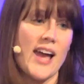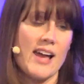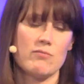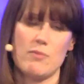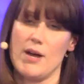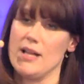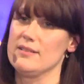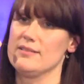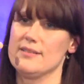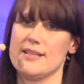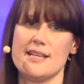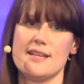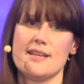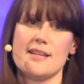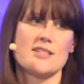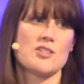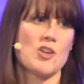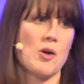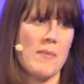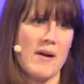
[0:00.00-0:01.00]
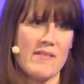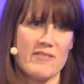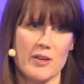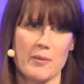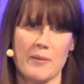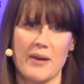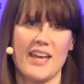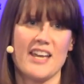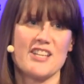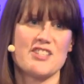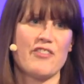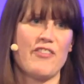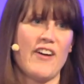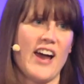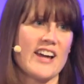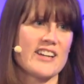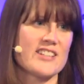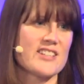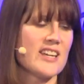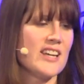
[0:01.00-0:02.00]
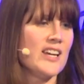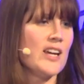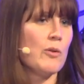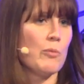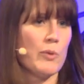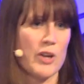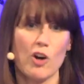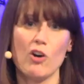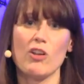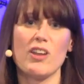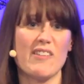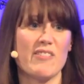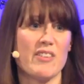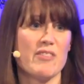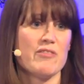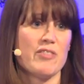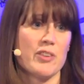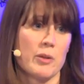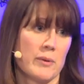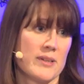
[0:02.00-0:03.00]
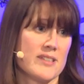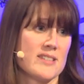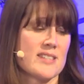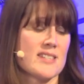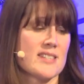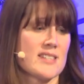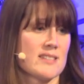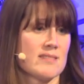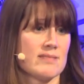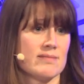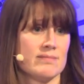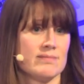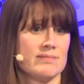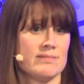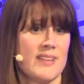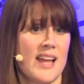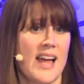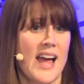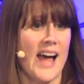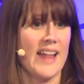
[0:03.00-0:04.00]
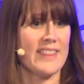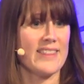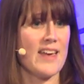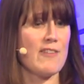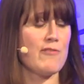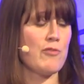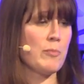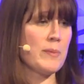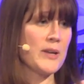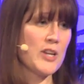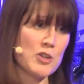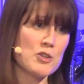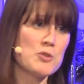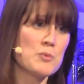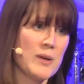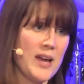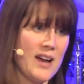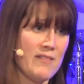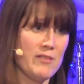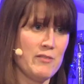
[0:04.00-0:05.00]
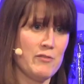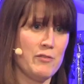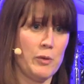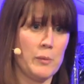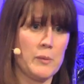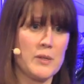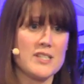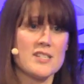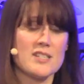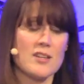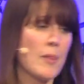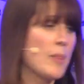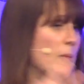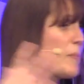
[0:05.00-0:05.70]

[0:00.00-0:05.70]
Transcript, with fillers: well, it's not my view, it's fact. We all have influence. And therefore, because we have influence on the